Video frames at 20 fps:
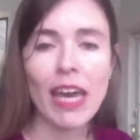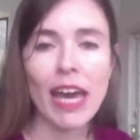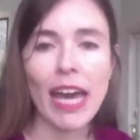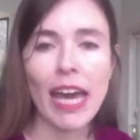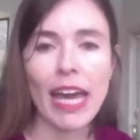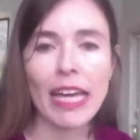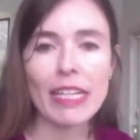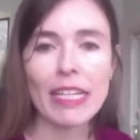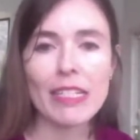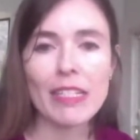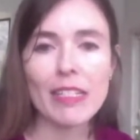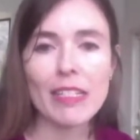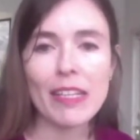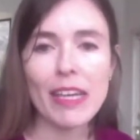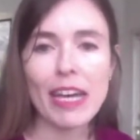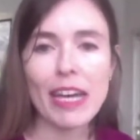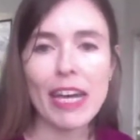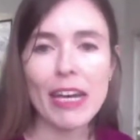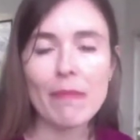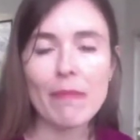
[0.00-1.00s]
and
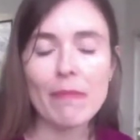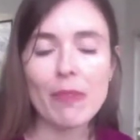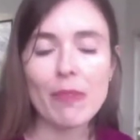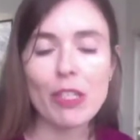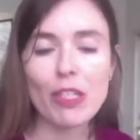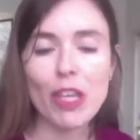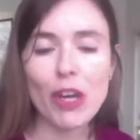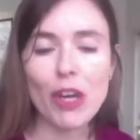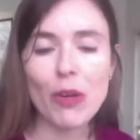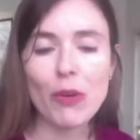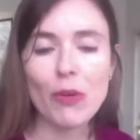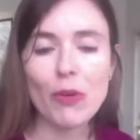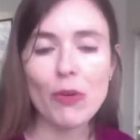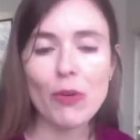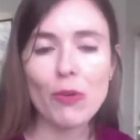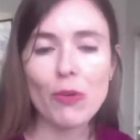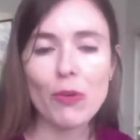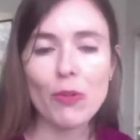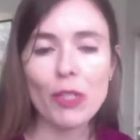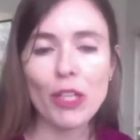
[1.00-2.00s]

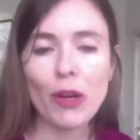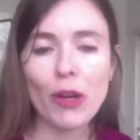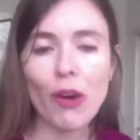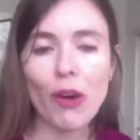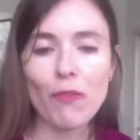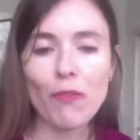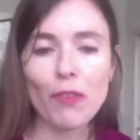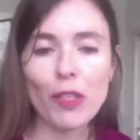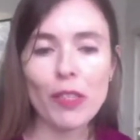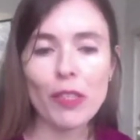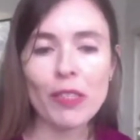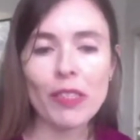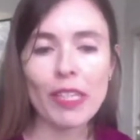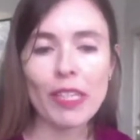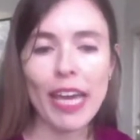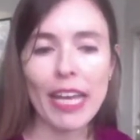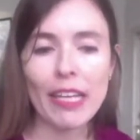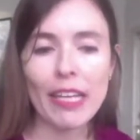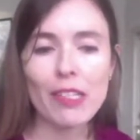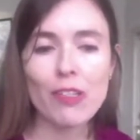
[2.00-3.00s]
so often
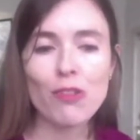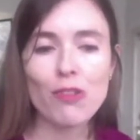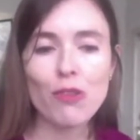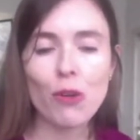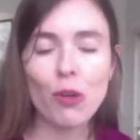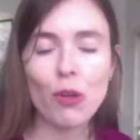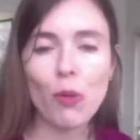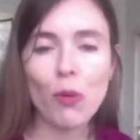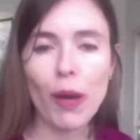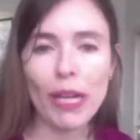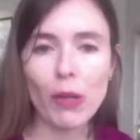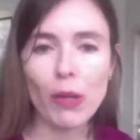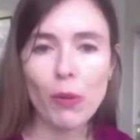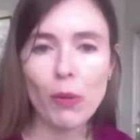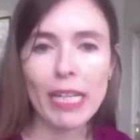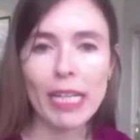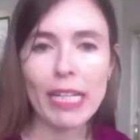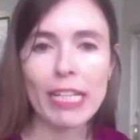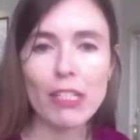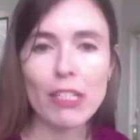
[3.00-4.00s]
candidates are drawn quite
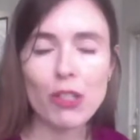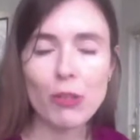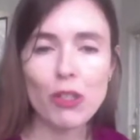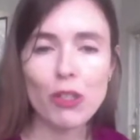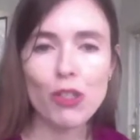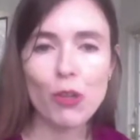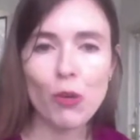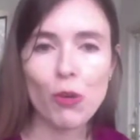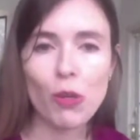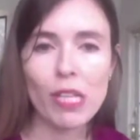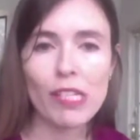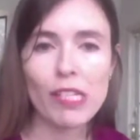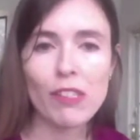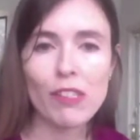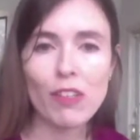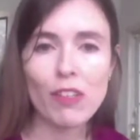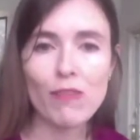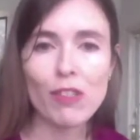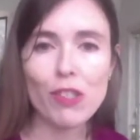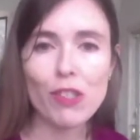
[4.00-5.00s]
quickly to a short
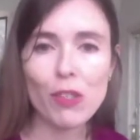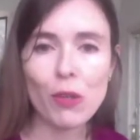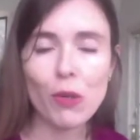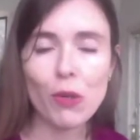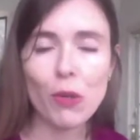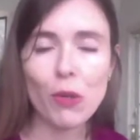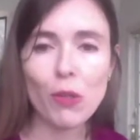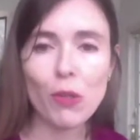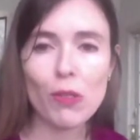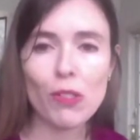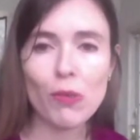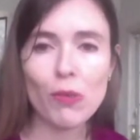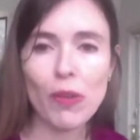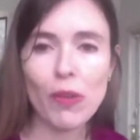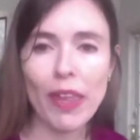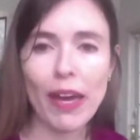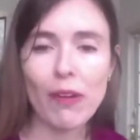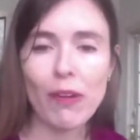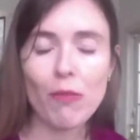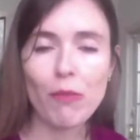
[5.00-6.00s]
list of schools
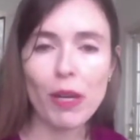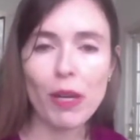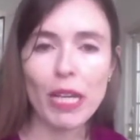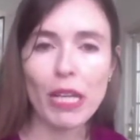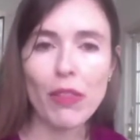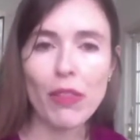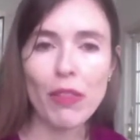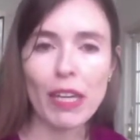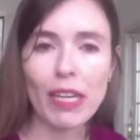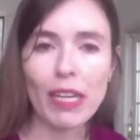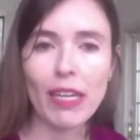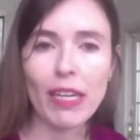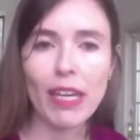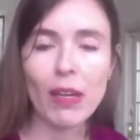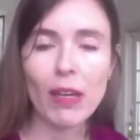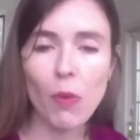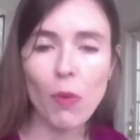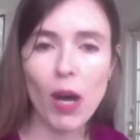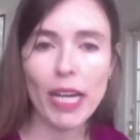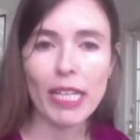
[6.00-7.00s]
without really
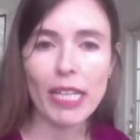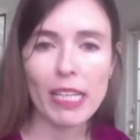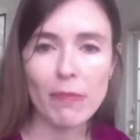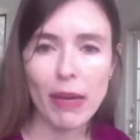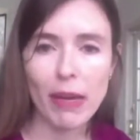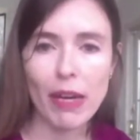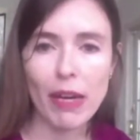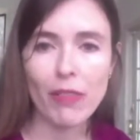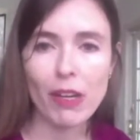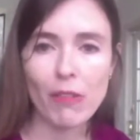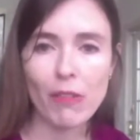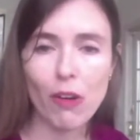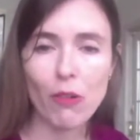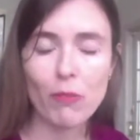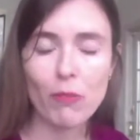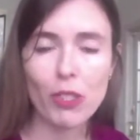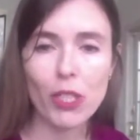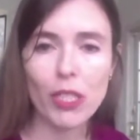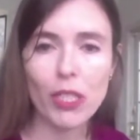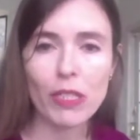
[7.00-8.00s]
thinking widely about their
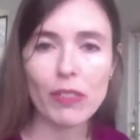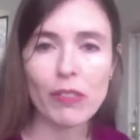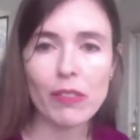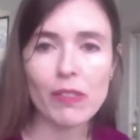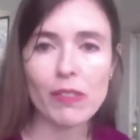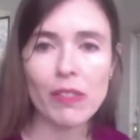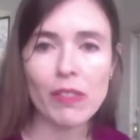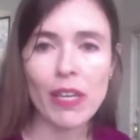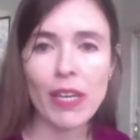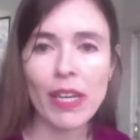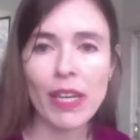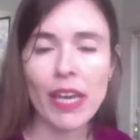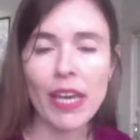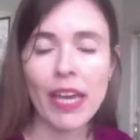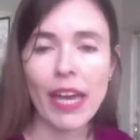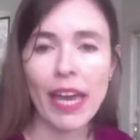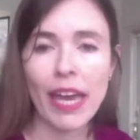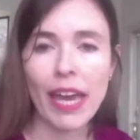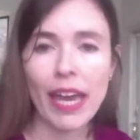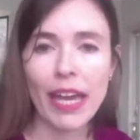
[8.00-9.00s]
options.
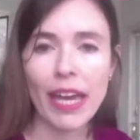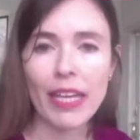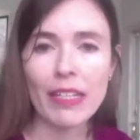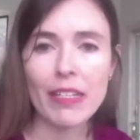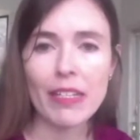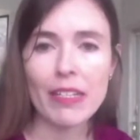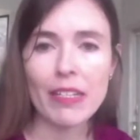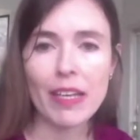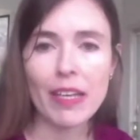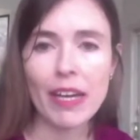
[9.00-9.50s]
And,